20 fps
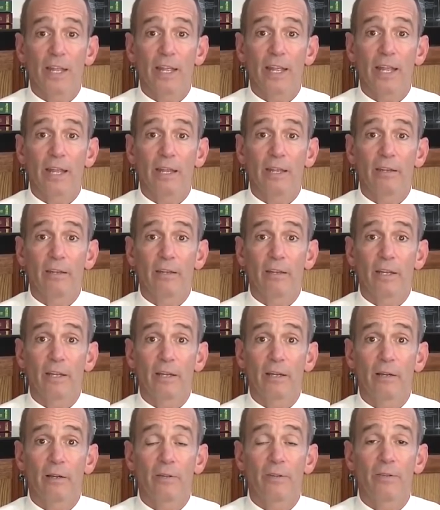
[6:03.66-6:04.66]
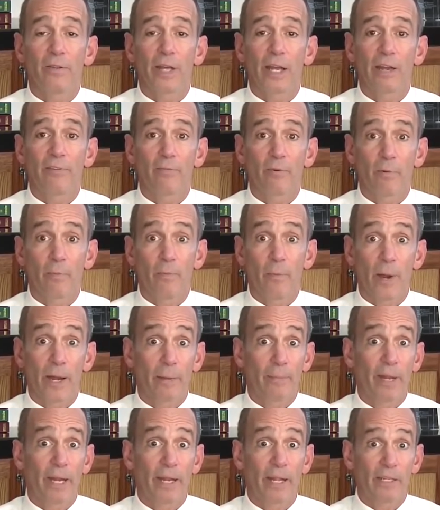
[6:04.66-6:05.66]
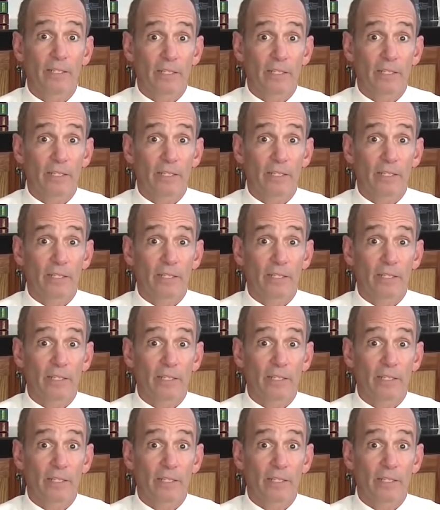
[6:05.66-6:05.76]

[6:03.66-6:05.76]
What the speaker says: that I've recommended,